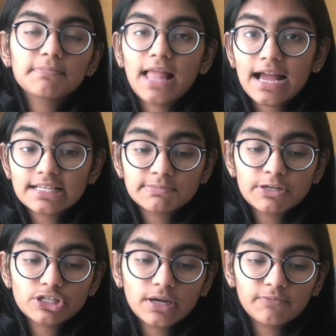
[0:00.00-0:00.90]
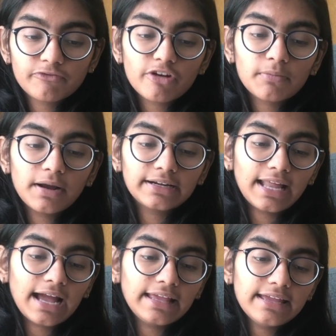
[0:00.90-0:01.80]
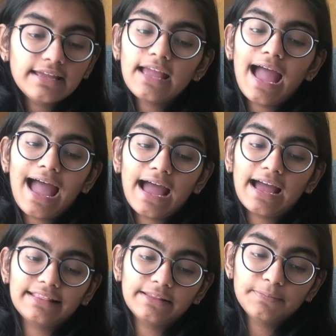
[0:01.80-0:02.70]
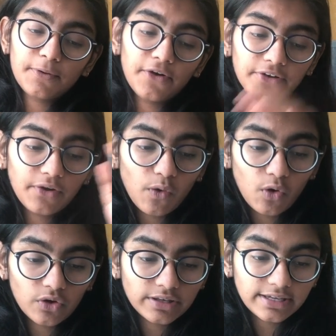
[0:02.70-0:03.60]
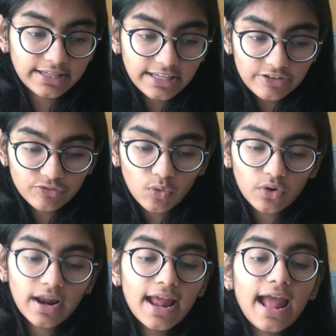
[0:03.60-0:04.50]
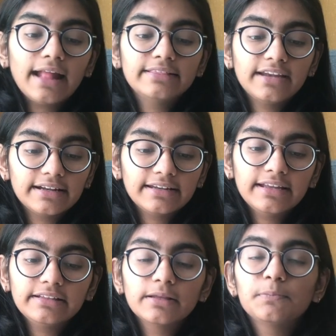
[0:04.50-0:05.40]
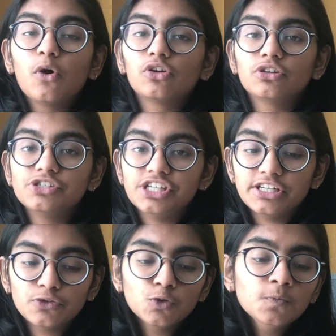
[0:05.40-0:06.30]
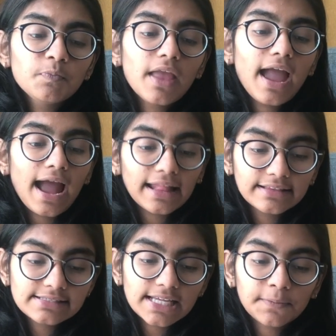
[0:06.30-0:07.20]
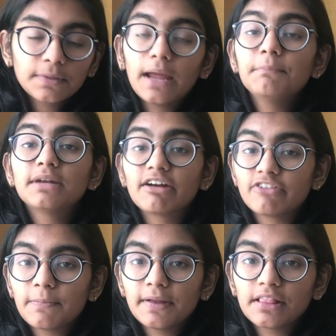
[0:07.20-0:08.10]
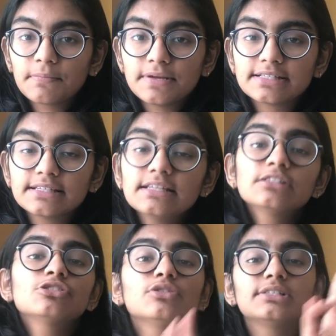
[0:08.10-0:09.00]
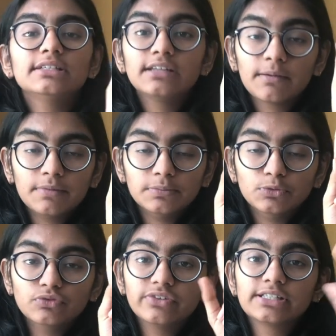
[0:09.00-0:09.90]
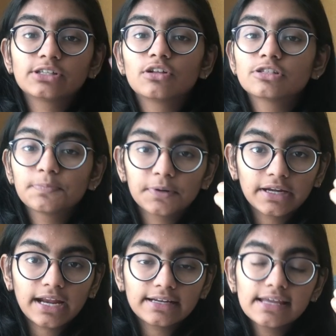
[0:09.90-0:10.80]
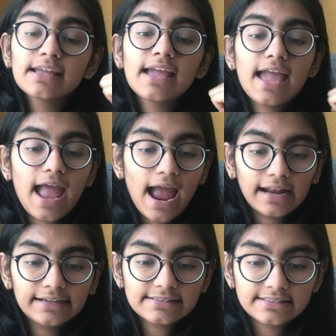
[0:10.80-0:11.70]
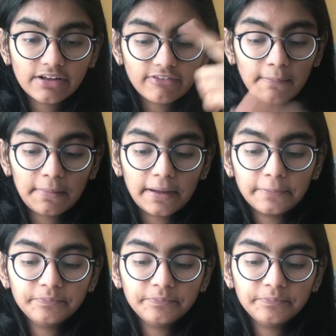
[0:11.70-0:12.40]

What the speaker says: black's bishop from attacking the pawn on e4 and threatening the pawn on g2. At the same time, developing the pieces, so it's a double move. It's also protecting and it's developing.